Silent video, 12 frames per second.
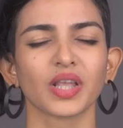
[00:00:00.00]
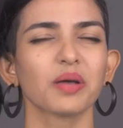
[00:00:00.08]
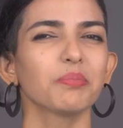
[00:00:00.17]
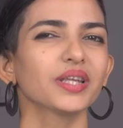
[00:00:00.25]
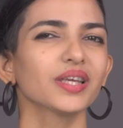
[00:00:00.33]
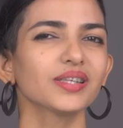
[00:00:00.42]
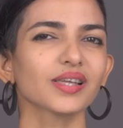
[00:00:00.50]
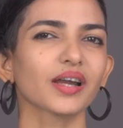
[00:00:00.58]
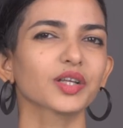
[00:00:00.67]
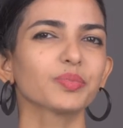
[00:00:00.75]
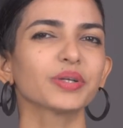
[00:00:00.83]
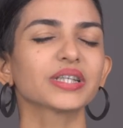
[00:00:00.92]
But his
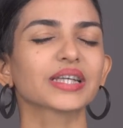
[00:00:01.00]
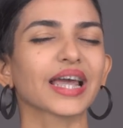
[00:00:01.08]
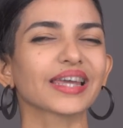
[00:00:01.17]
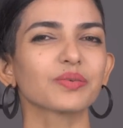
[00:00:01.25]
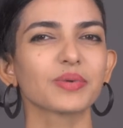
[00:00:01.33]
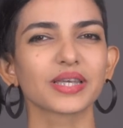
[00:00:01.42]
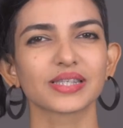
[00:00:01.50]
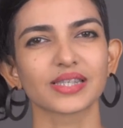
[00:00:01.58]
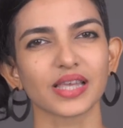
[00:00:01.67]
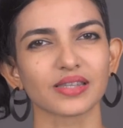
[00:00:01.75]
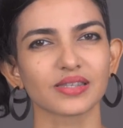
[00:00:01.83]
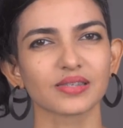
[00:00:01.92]
argument kind of makes
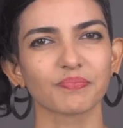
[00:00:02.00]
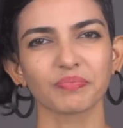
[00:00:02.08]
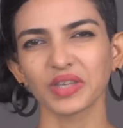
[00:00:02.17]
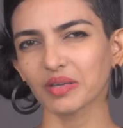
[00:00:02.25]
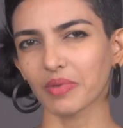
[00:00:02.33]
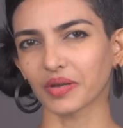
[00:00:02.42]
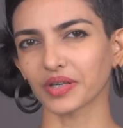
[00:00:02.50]
sense. Think about